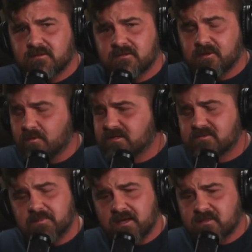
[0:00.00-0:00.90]
Don't
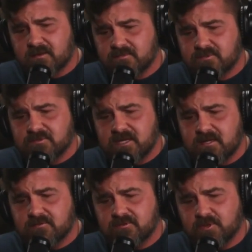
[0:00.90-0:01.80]
expect them to
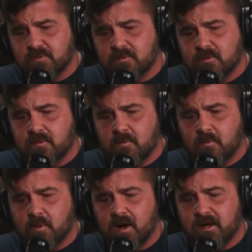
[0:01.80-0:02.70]
tell you
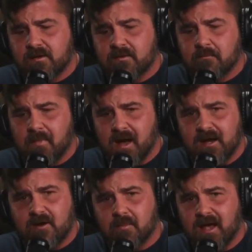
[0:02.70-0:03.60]
what
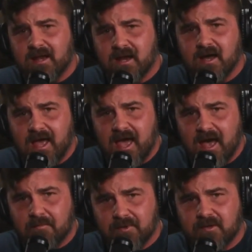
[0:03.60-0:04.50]
might or might not
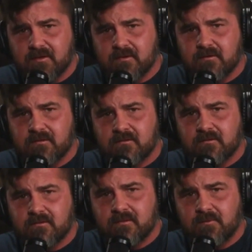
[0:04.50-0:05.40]
happen
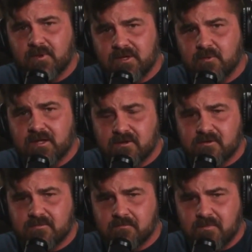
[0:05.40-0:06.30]
when you
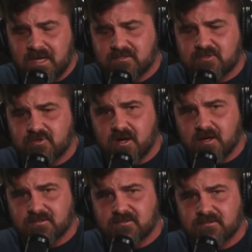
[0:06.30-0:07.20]
intermix
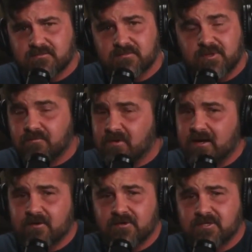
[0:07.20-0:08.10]
drugs. You've got
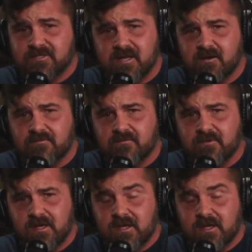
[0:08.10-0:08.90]
to do it yourself.